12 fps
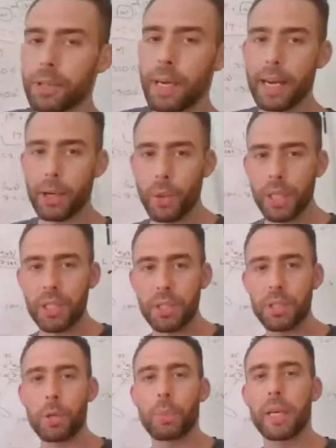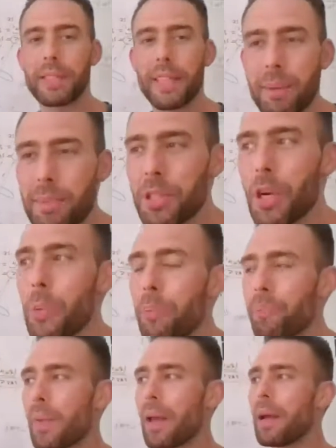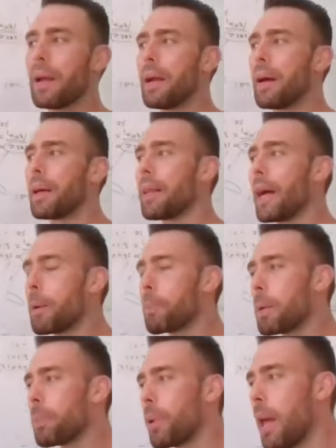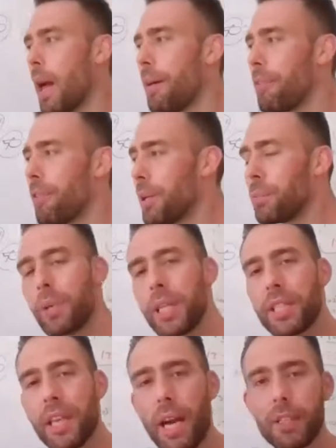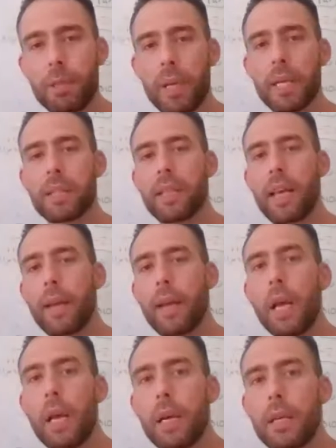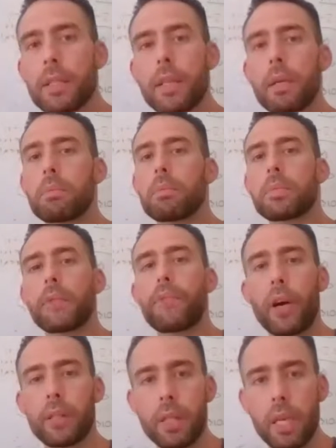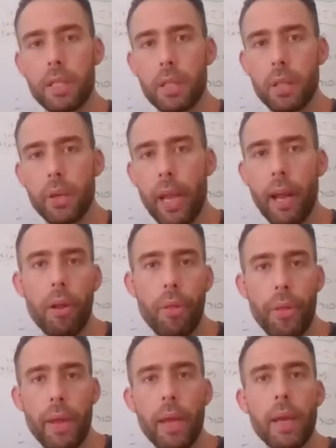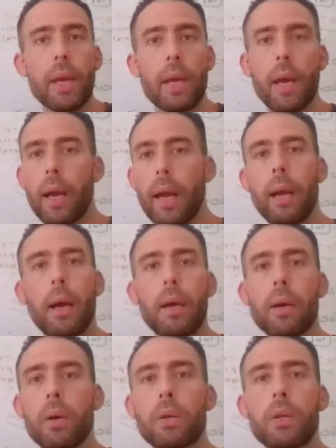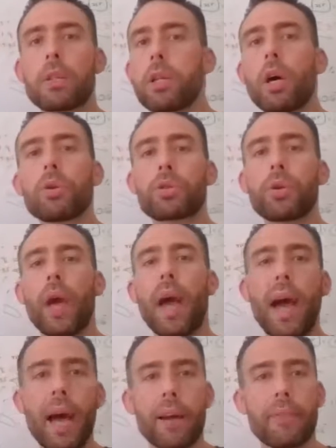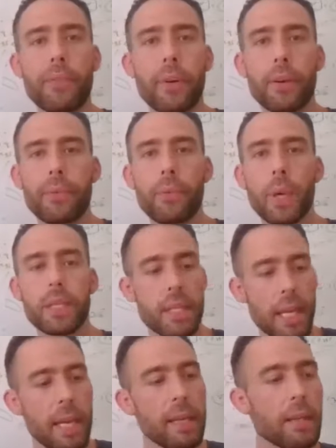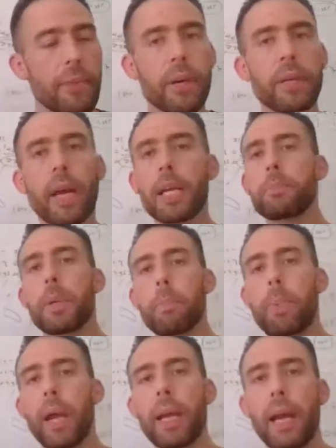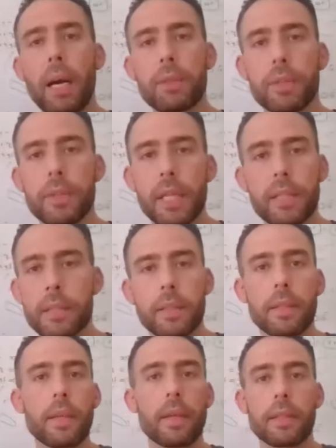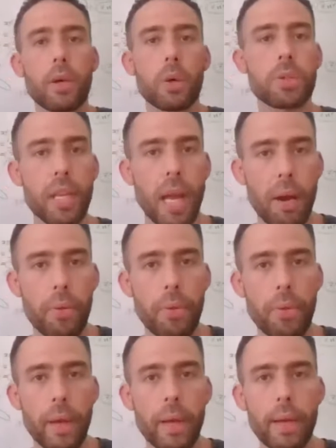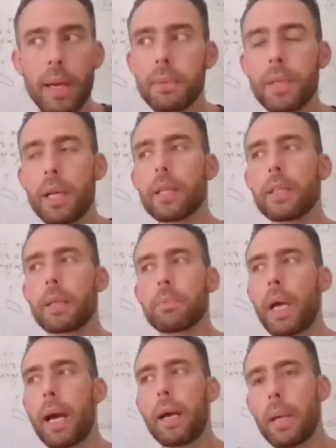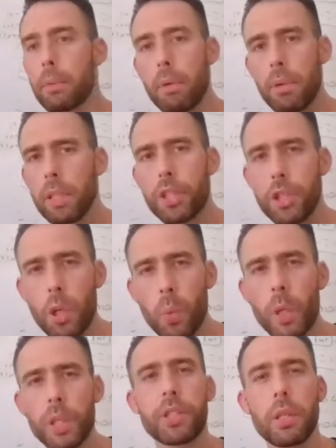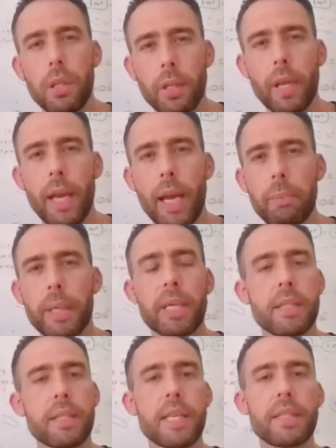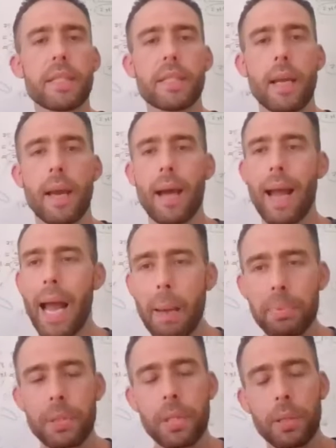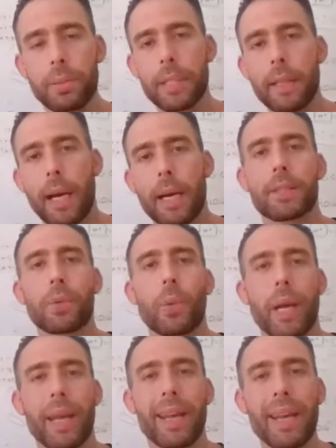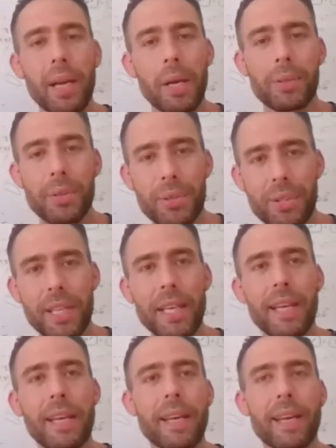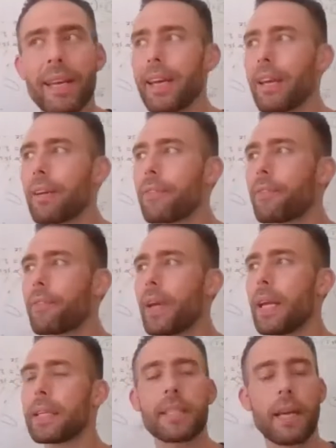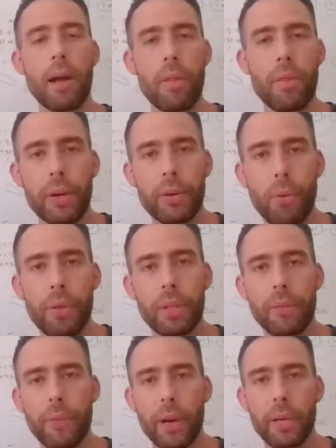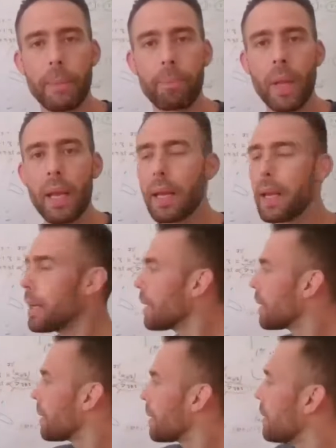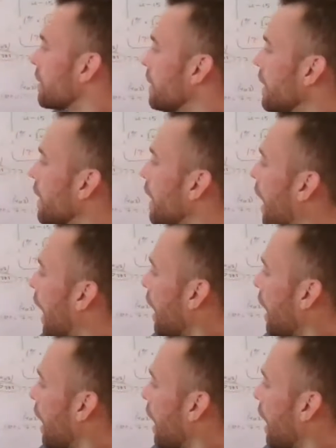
to that question so many times. So a lot of people have reached out to me and say, the fund doesn't look healthy. Close to half of what's in the fund has been paid out. This goes south. And I'm telling them, I'm not really sure what you're looking at, because this is absolutely not the way to see if it's a healthy growth in the fund. The